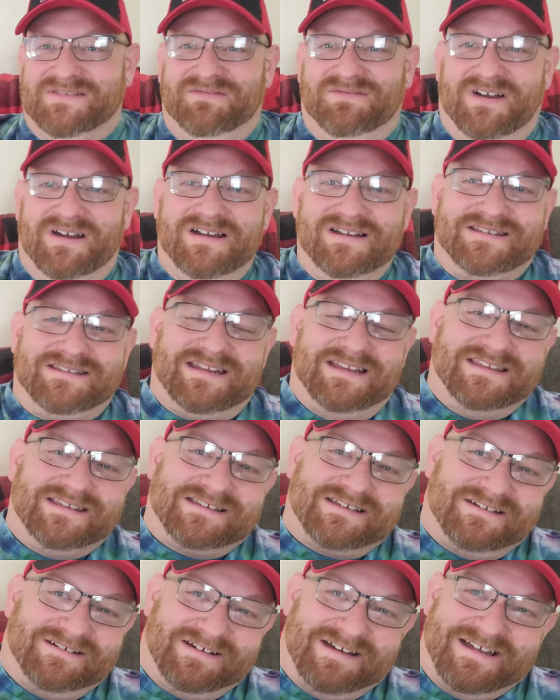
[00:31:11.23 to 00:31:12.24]
First
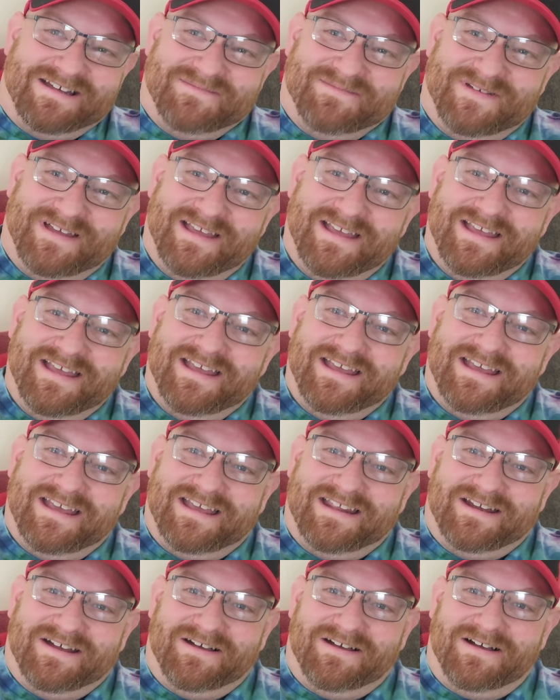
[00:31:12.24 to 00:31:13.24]
is Grim
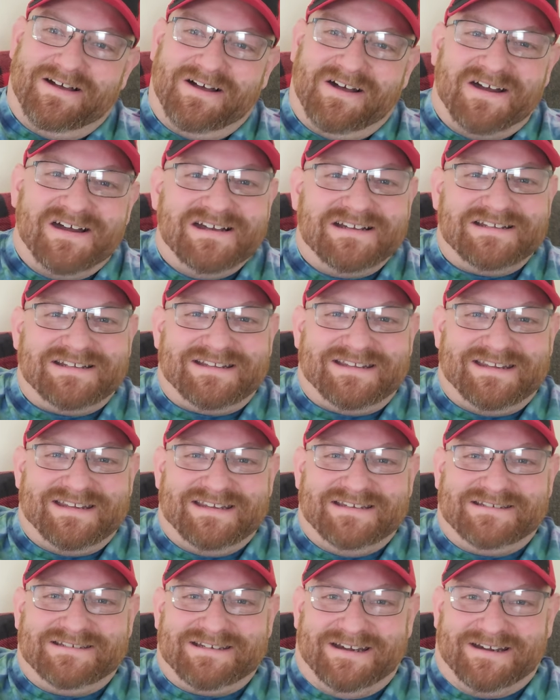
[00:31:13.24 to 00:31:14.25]
in a heart
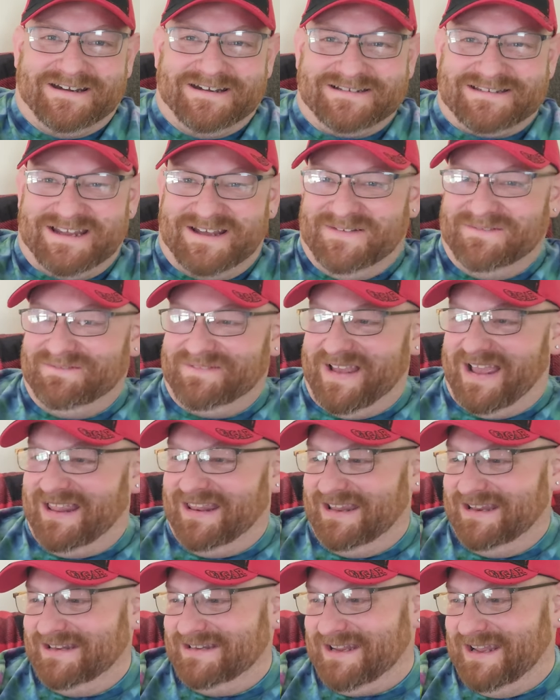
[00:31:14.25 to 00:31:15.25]
t-shirt, a
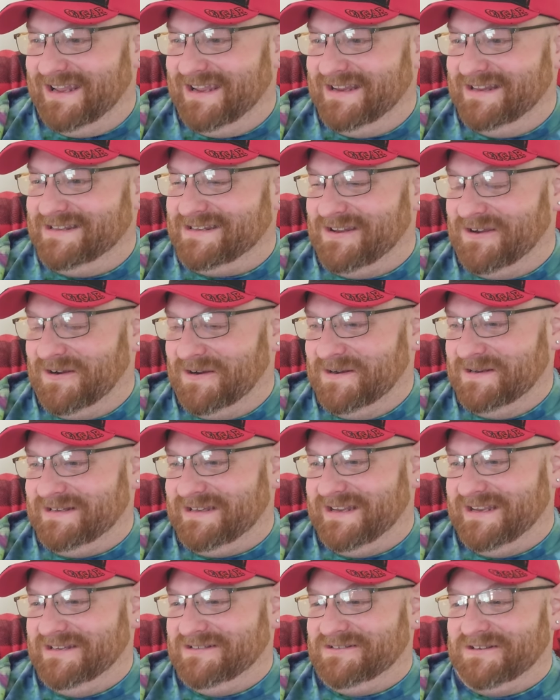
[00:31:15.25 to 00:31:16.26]
Valentine's heart
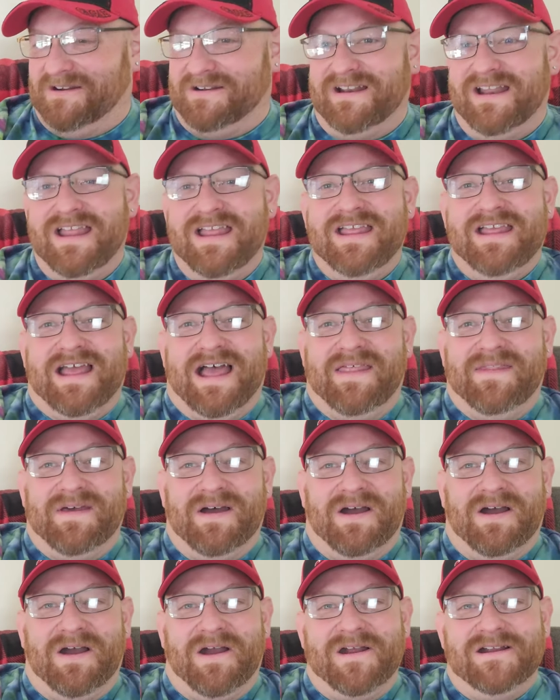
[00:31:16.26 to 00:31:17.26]
t-shirt, and
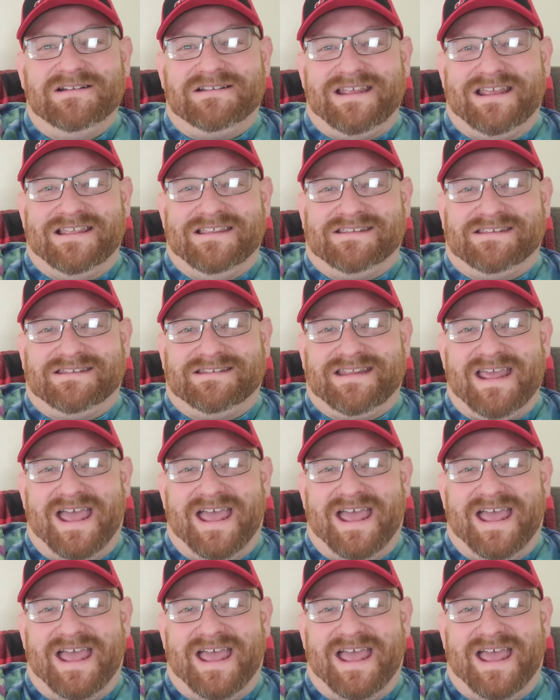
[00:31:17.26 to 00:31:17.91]
the heart is